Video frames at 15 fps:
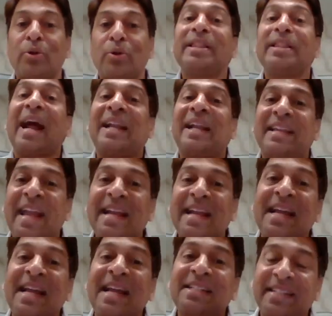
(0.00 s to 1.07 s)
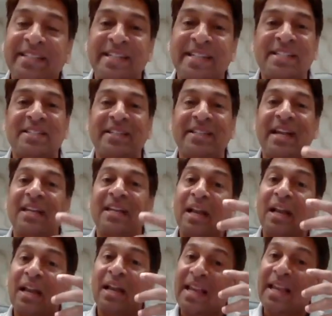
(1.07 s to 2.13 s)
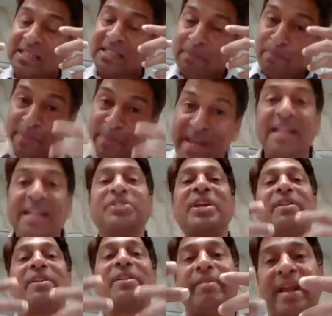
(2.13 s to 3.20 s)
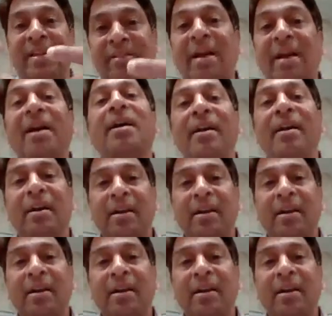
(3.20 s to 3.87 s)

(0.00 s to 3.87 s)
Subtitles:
So in that case, I suggested let's B generate the